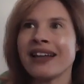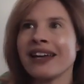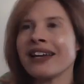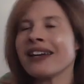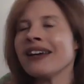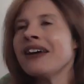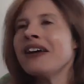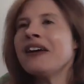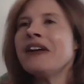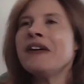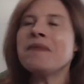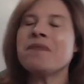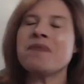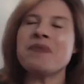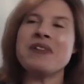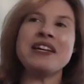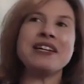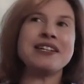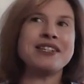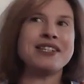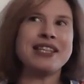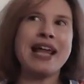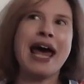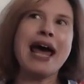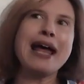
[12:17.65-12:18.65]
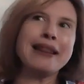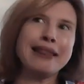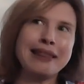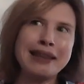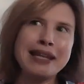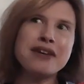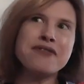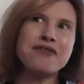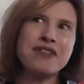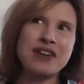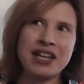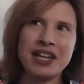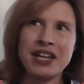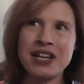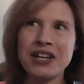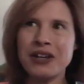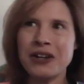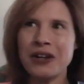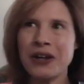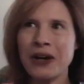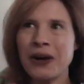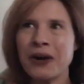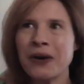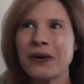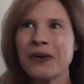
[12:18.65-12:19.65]
Like, is that living?
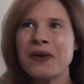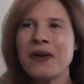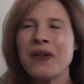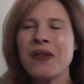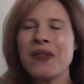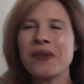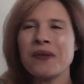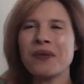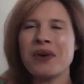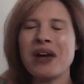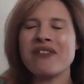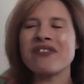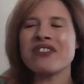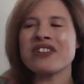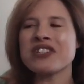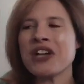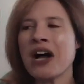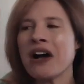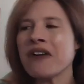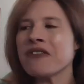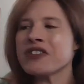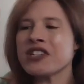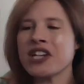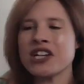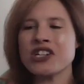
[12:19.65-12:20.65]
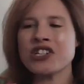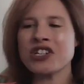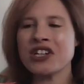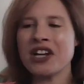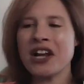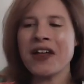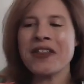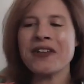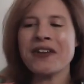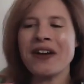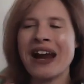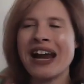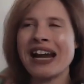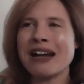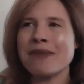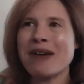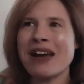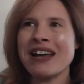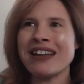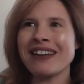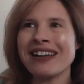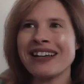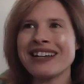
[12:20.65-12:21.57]
You know, we have this conversation in other anime.